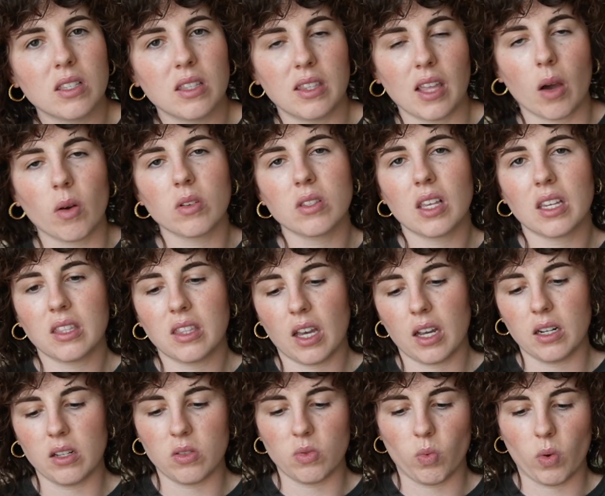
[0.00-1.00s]
that was like
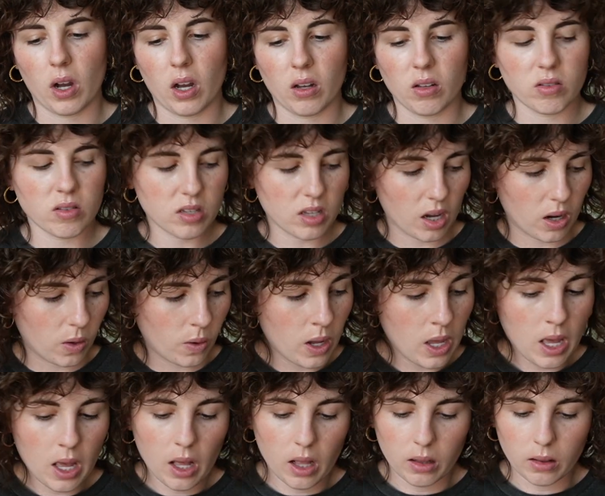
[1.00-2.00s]
that as well. So
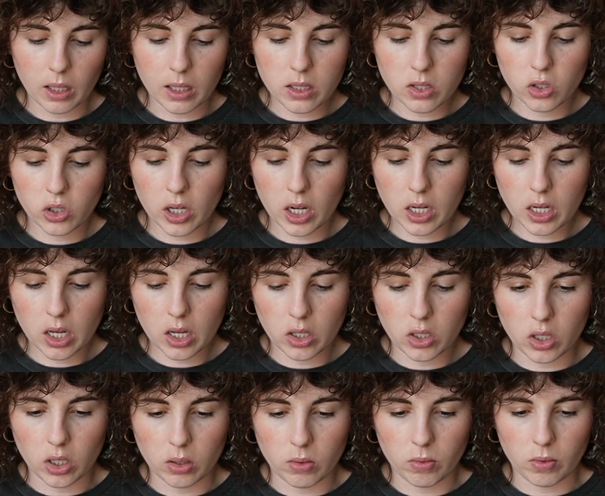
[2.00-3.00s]
let's check
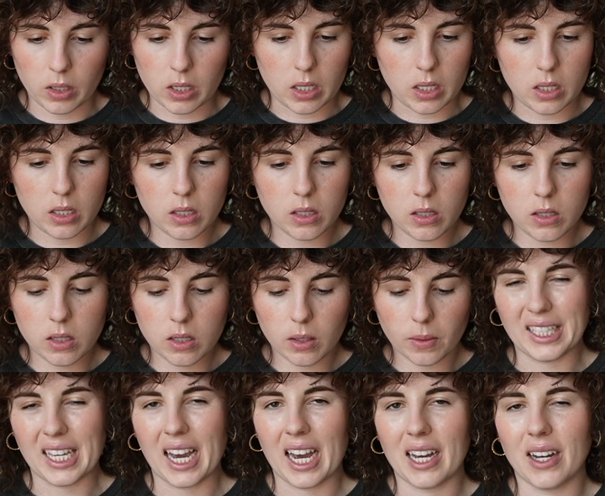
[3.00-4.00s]
Goodreads.
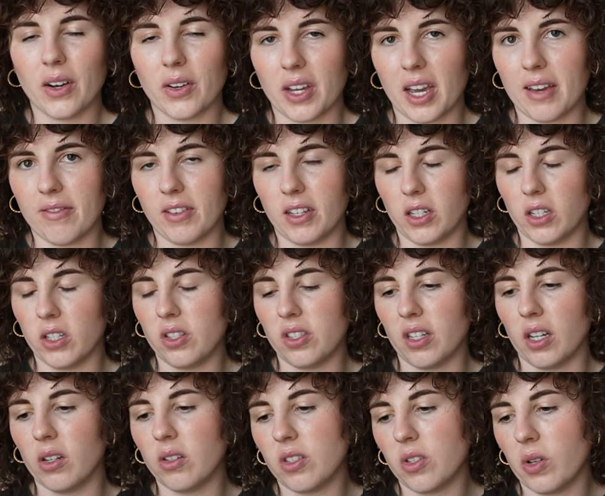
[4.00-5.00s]
Yeah, okay, I figured
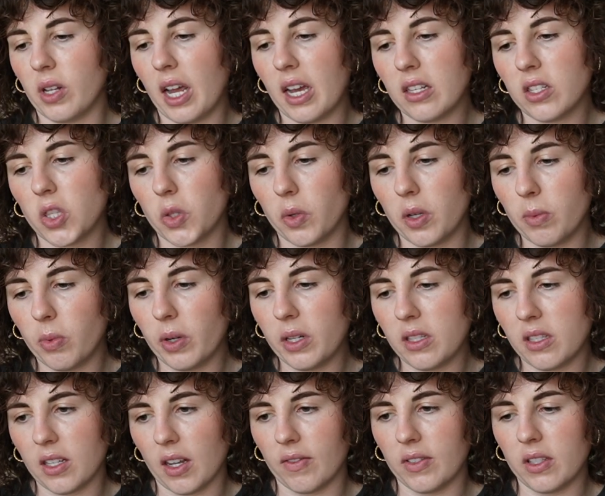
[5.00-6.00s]
so. So it has
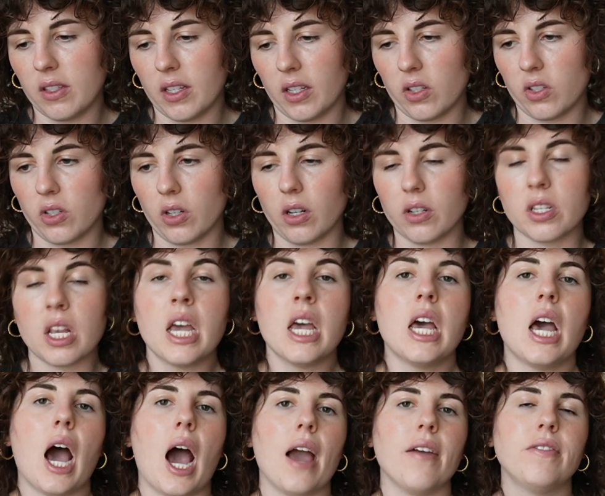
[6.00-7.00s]
3.76 stars.
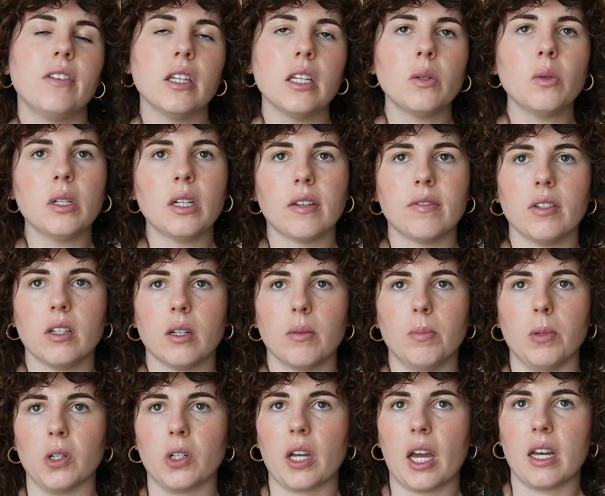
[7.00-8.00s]
I feel like whenever a
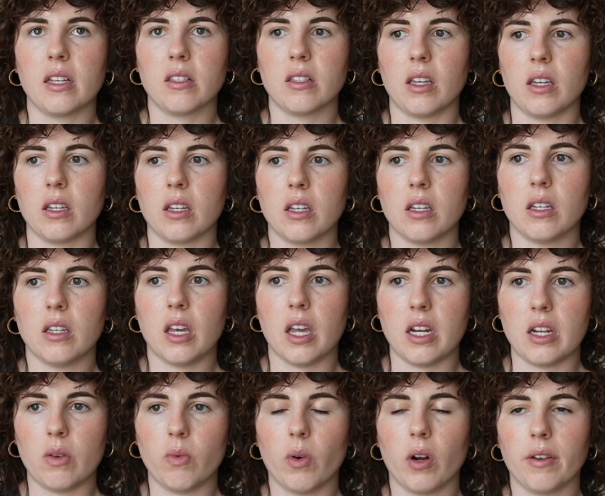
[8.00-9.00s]
book has like
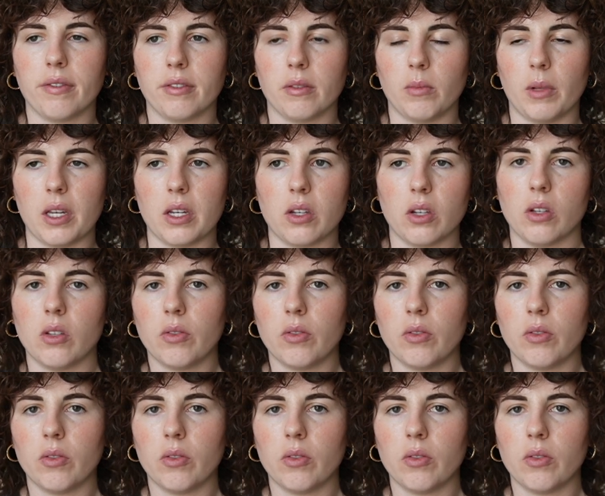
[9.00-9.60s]
anywhere from like